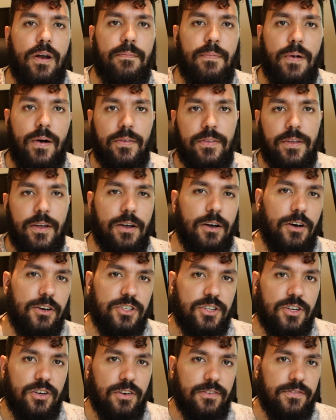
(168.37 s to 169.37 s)
about the
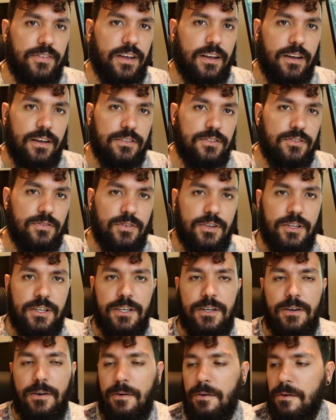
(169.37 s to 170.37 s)
culture of the
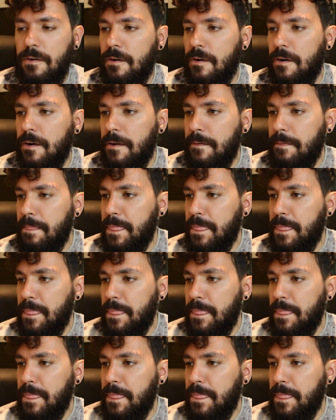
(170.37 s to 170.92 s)
country, or